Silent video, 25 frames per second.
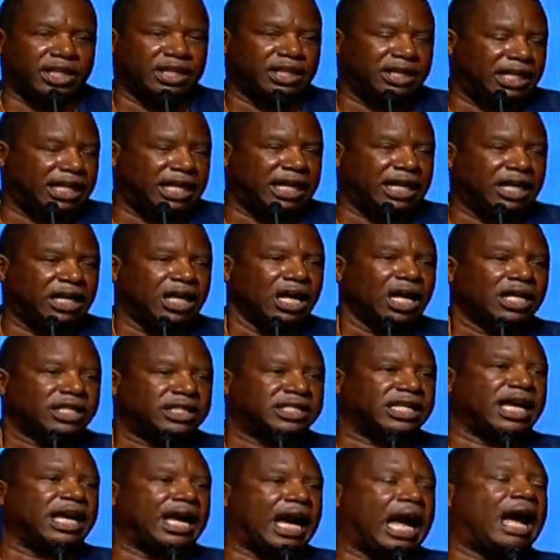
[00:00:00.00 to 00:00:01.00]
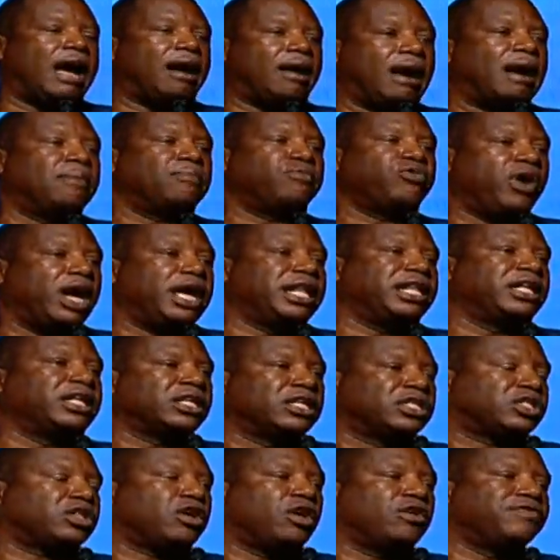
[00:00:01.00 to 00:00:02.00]
and then say, I- am ready
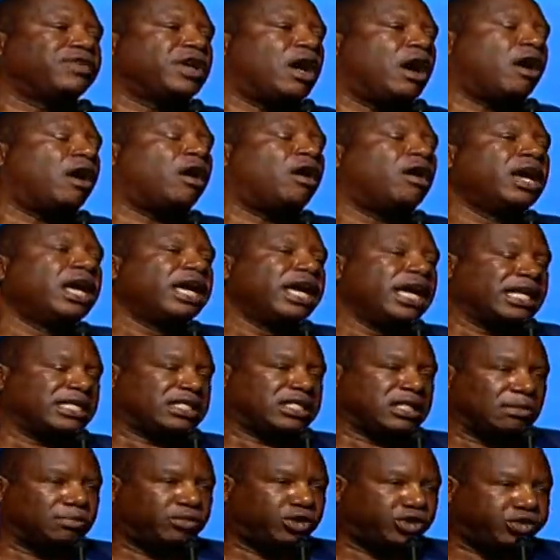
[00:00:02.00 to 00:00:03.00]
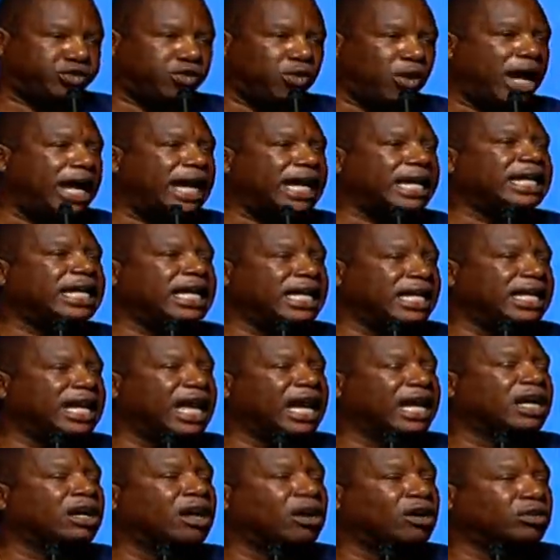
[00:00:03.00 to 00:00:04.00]
to serve. No, it's some training
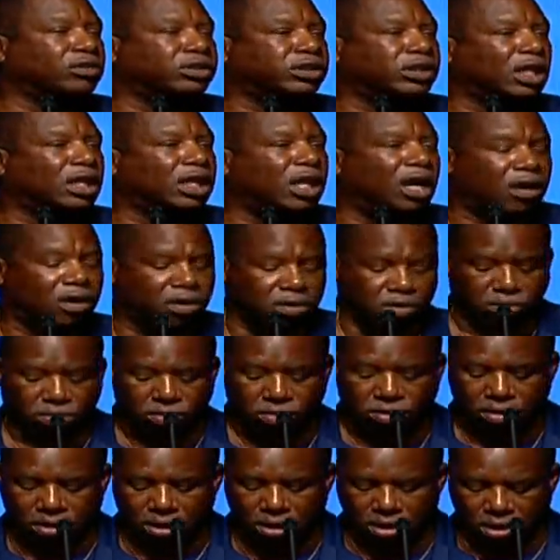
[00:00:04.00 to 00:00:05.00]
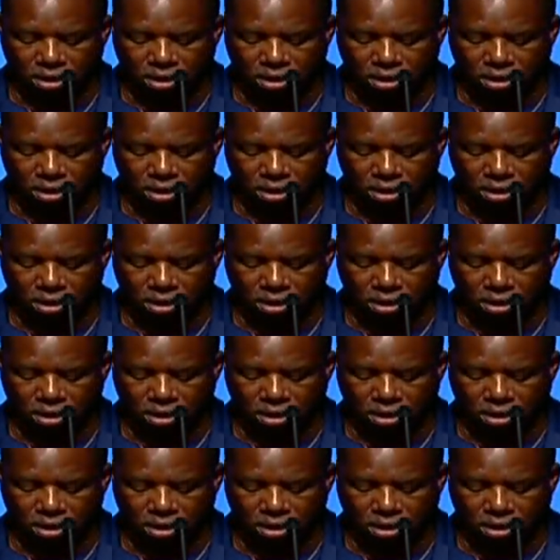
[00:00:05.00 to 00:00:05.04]
that goes along.